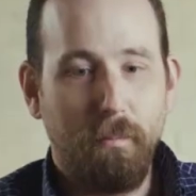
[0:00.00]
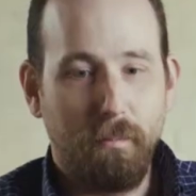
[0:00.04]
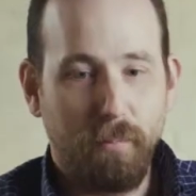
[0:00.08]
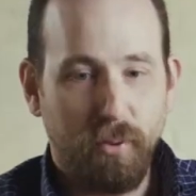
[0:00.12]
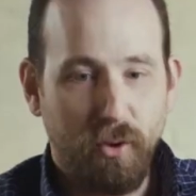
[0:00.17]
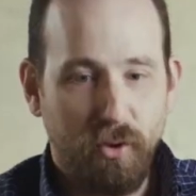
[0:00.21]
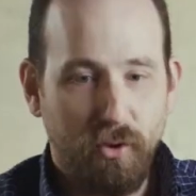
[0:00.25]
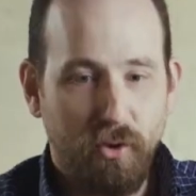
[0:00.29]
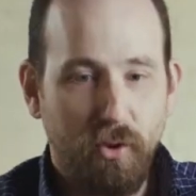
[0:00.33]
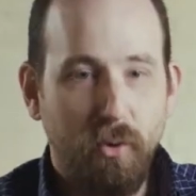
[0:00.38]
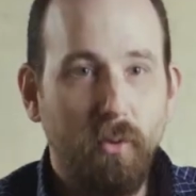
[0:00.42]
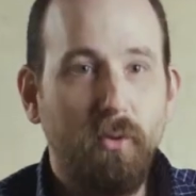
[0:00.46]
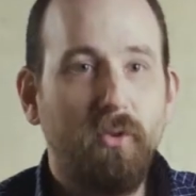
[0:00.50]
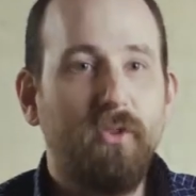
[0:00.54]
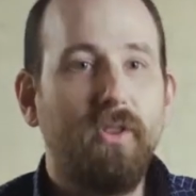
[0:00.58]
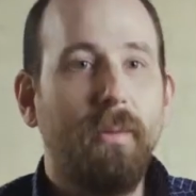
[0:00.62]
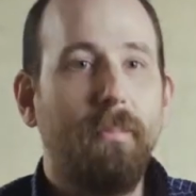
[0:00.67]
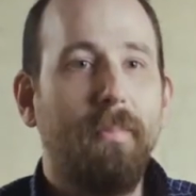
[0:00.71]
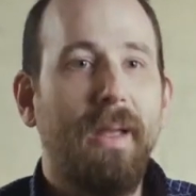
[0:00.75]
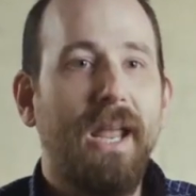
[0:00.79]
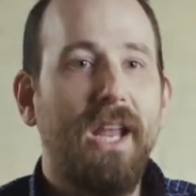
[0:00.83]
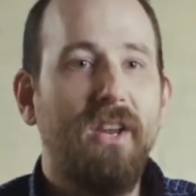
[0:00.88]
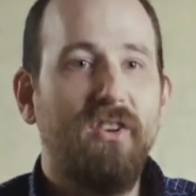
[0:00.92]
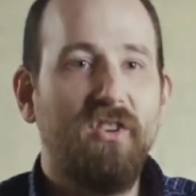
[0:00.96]
produce the
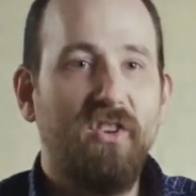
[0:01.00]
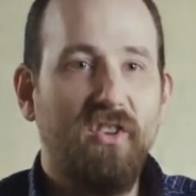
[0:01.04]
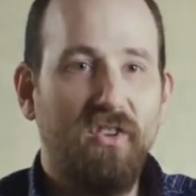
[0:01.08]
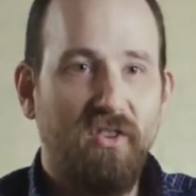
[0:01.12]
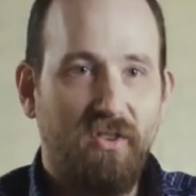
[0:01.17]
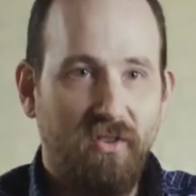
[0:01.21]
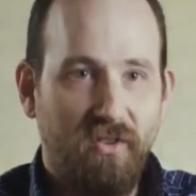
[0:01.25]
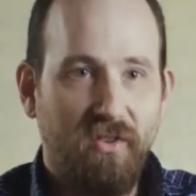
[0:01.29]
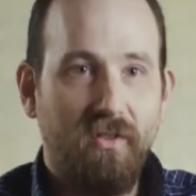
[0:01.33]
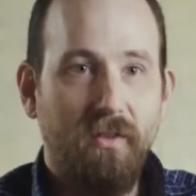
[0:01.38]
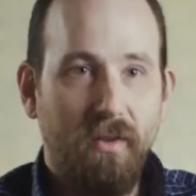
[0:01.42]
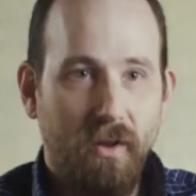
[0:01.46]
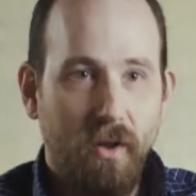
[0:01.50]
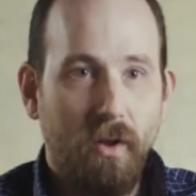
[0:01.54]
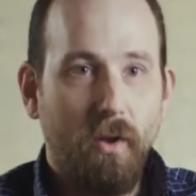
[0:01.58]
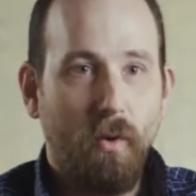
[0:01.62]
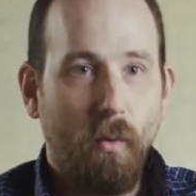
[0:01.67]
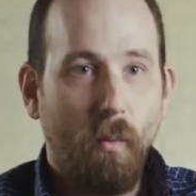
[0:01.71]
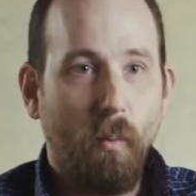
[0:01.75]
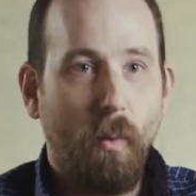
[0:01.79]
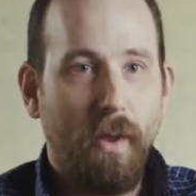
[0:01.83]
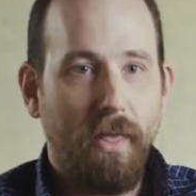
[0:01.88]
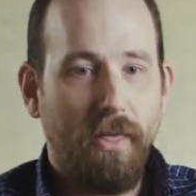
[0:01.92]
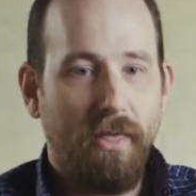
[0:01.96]
patients
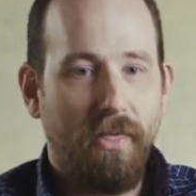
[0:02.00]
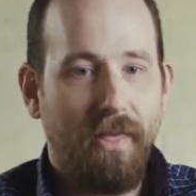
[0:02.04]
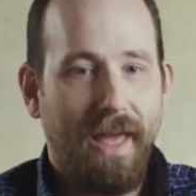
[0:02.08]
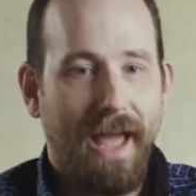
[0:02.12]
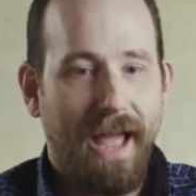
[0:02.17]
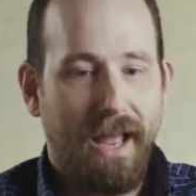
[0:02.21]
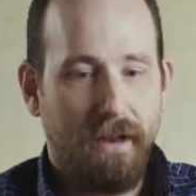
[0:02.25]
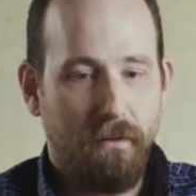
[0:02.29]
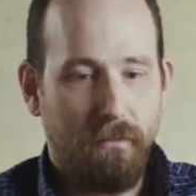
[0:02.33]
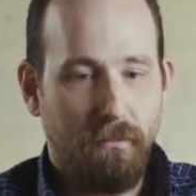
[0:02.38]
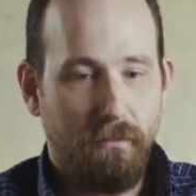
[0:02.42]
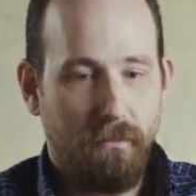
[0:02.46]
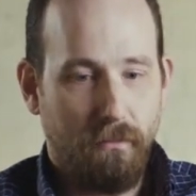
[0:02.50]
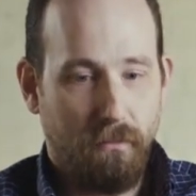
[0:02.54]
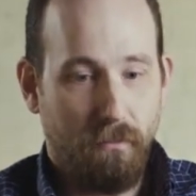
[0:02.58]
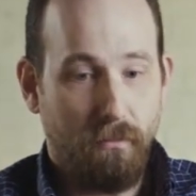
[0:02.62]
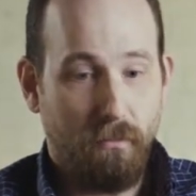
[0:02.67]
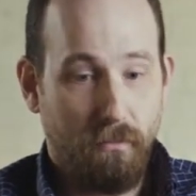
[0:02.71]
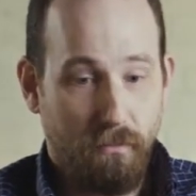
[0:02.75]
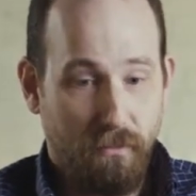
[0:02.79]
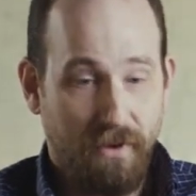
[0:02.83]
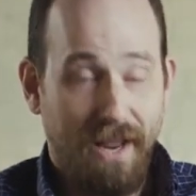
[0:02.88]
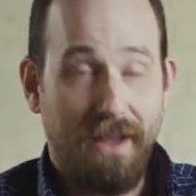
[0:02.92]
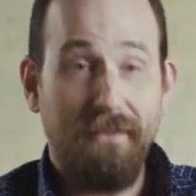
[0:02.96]
with that
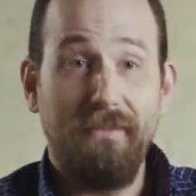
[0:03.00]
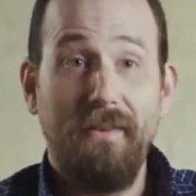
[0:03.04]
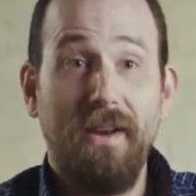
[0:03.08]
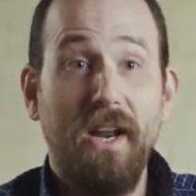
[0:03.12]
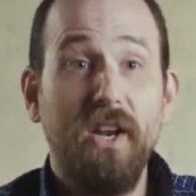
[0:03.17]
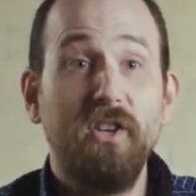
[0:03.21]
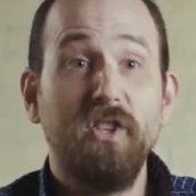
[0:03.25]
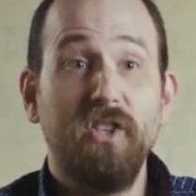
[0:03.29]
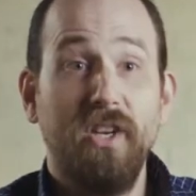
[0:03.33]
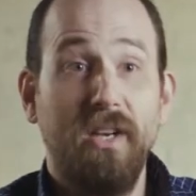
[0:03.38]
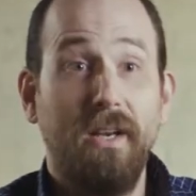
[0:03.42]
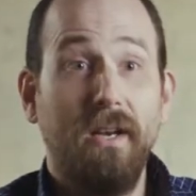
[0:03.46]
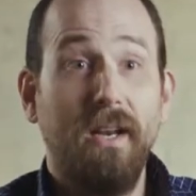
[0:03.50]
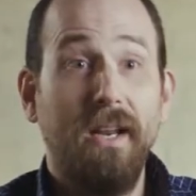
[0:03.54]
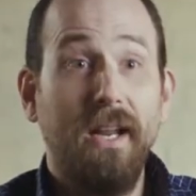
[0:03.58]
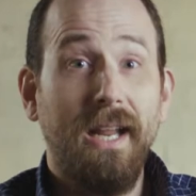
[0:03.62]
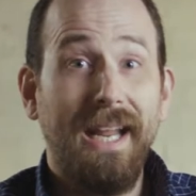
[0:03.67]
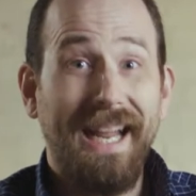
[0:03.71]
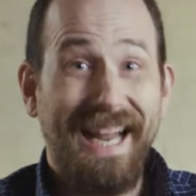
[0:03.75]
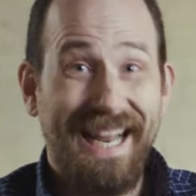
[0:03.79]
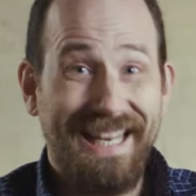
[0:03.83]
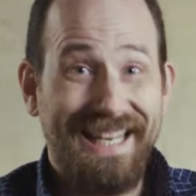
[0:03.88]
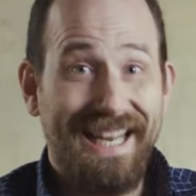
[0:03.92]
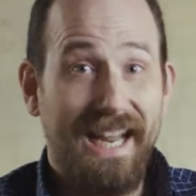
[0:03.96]
definition
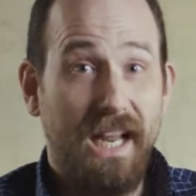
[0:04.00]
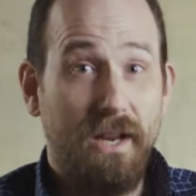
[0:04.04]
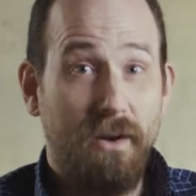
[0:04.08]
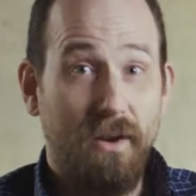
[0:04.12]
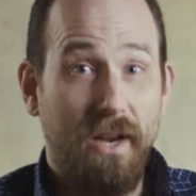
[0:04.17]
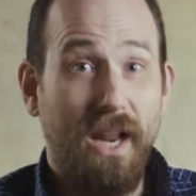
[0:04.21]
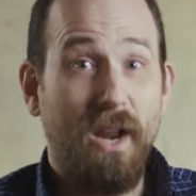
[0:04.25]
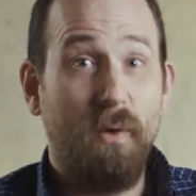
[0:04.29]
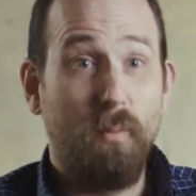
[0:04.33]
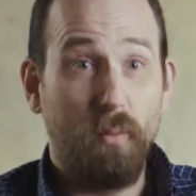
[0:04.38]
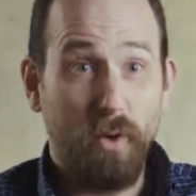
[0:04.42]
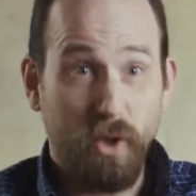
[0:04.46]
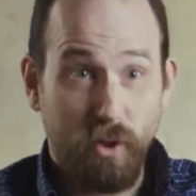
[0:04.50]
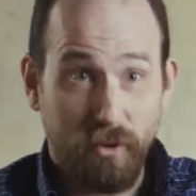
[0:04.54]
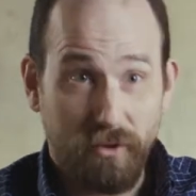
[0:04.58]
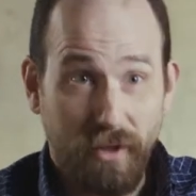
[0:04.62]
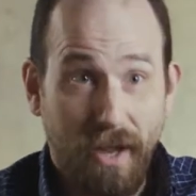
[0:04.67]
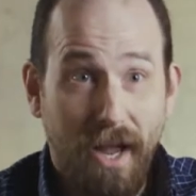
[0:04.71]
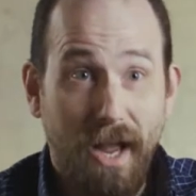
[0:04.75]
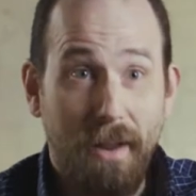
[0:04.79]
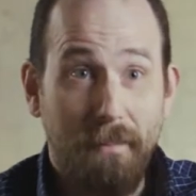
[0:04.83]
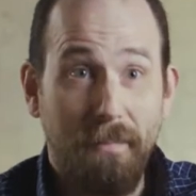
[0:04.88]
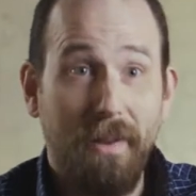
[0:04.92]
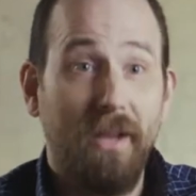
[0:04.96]
in real
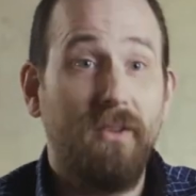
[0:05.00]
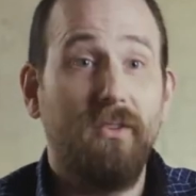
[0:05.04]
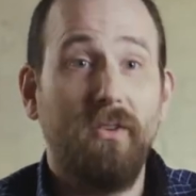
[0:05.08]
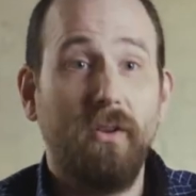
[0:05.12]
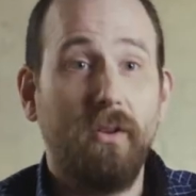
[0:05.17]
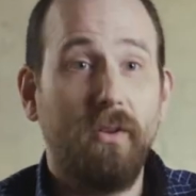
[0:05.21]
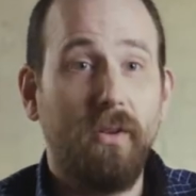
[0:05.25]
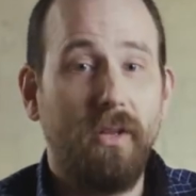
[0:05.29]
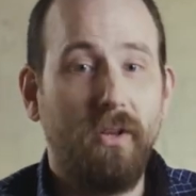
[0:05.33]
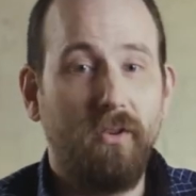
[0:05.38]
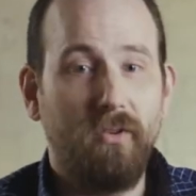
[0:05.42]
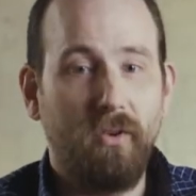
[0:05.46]
time, basically.